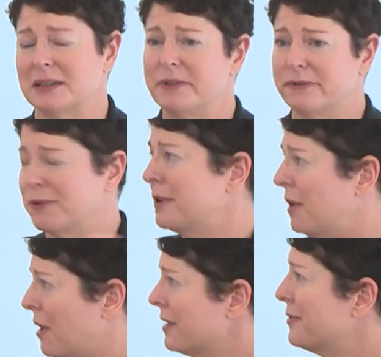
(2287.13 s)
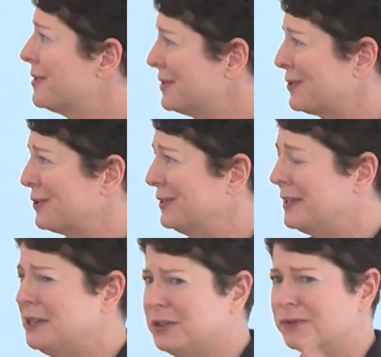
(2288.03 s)
I mean, for the author,
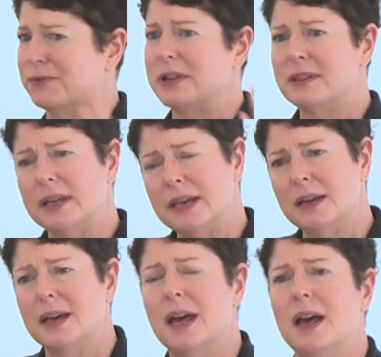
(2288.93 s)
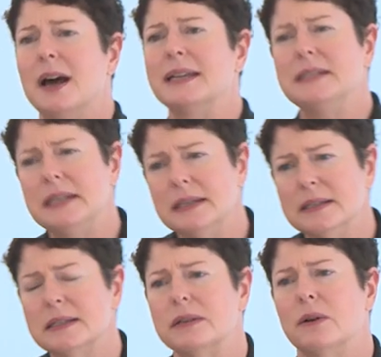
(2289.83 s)
certainly, to rethink
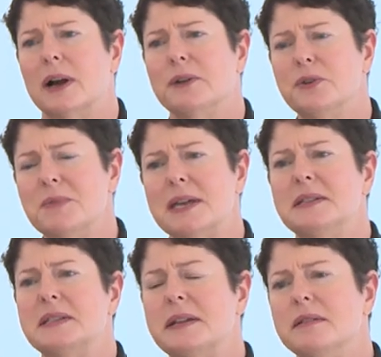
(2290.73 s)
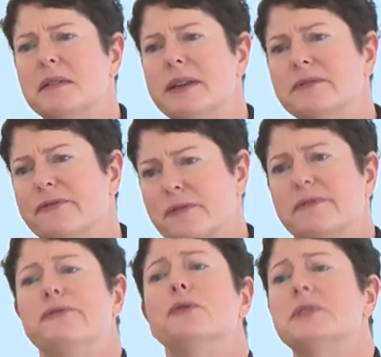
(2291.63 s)
ideas and arguments, and, and for the
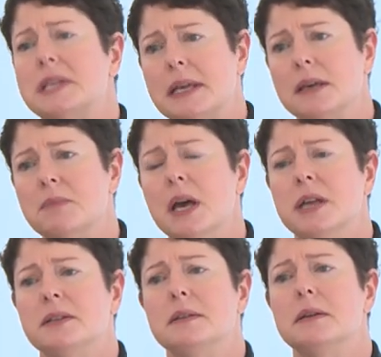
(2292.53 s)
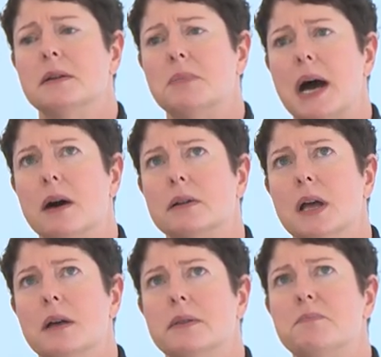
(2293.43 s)
full team to think
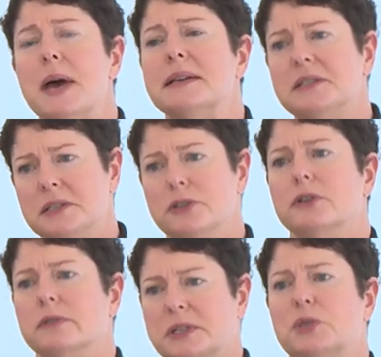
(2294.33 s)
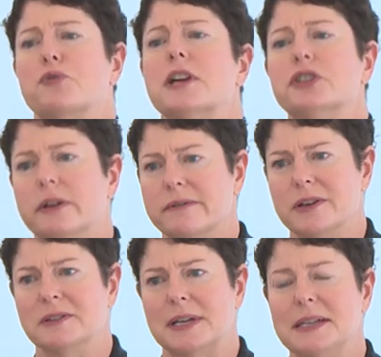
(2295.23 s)
about the best digital expression of
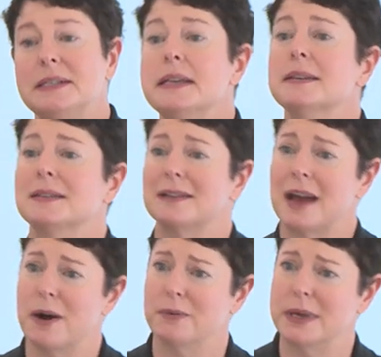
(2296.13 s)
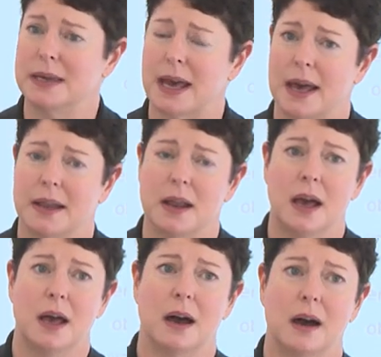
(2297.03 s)
those ideas and how we can
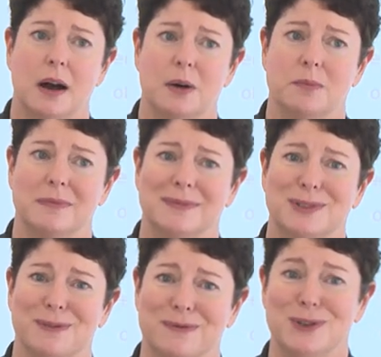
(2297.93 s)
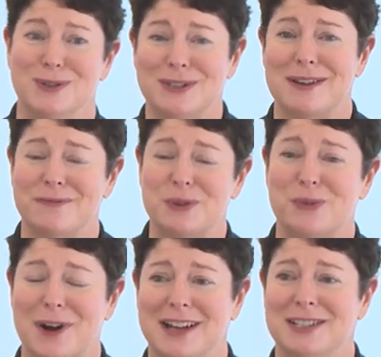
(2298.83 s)
um, sort of use every
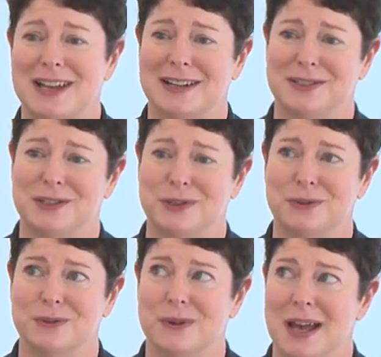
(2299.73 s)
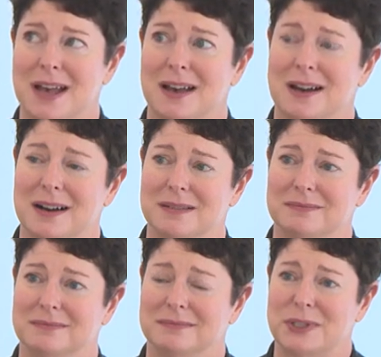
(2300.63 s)
project to
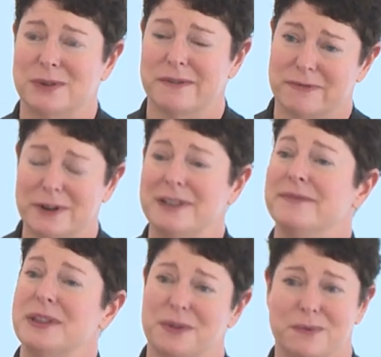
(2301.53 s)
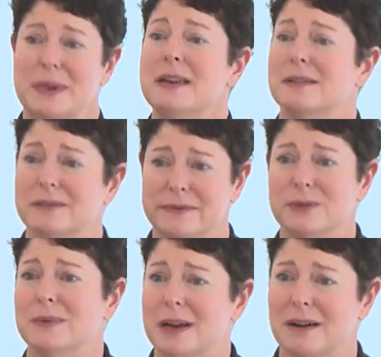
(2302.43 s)
um, sort of reinvent the wheel, if
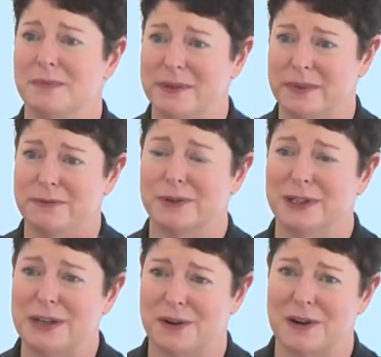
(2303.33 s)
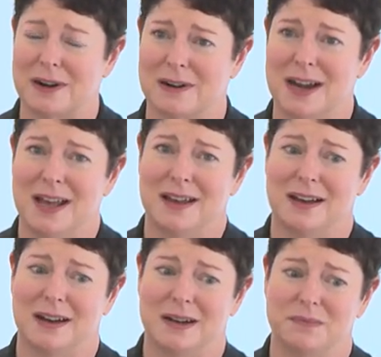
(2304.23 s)
you will. I mean, we really are
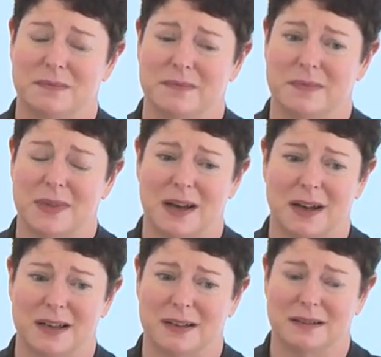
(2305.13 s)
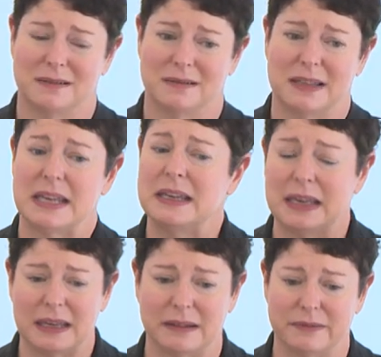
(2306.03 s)
um, uh,
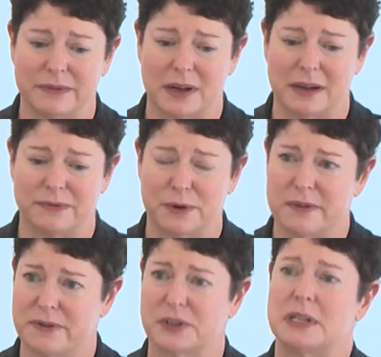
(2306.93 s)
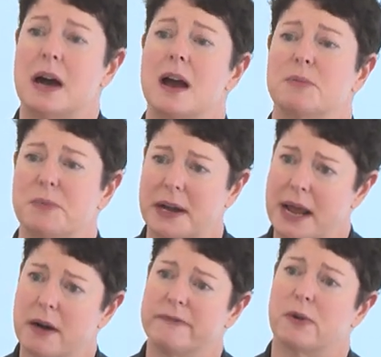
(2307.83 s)
thinking uh, for the first time about
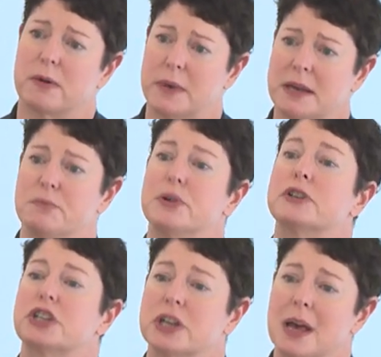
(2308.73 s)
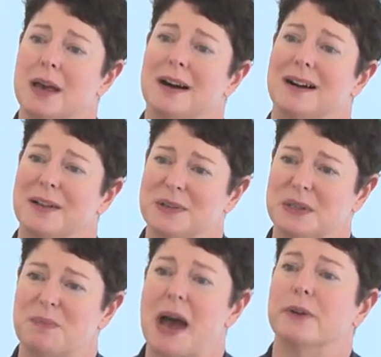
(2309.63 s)
how far we can push uh,
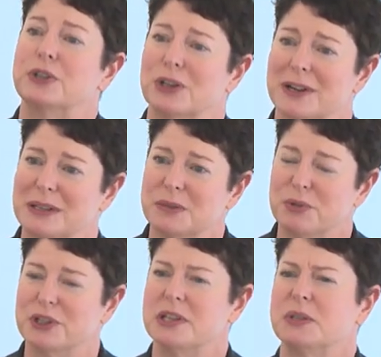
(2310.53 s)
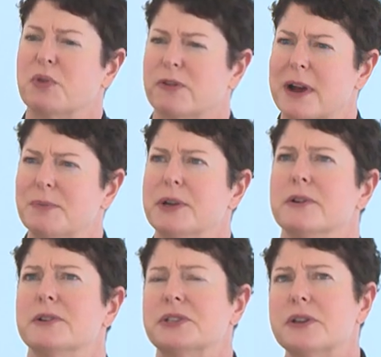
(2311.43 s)
these boundaries, push these
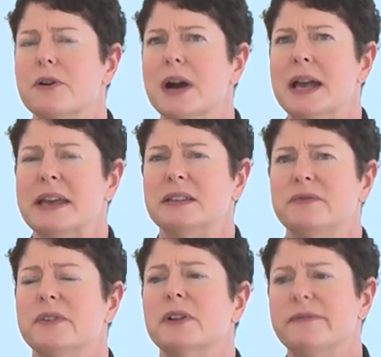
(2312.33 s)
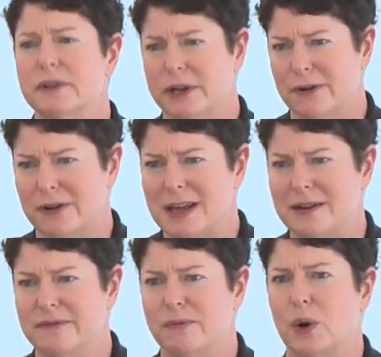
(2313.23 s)
parameters. So it's very, very
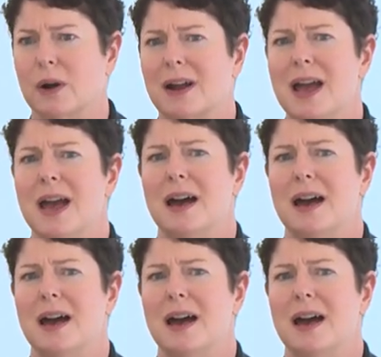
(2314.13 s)
creative work.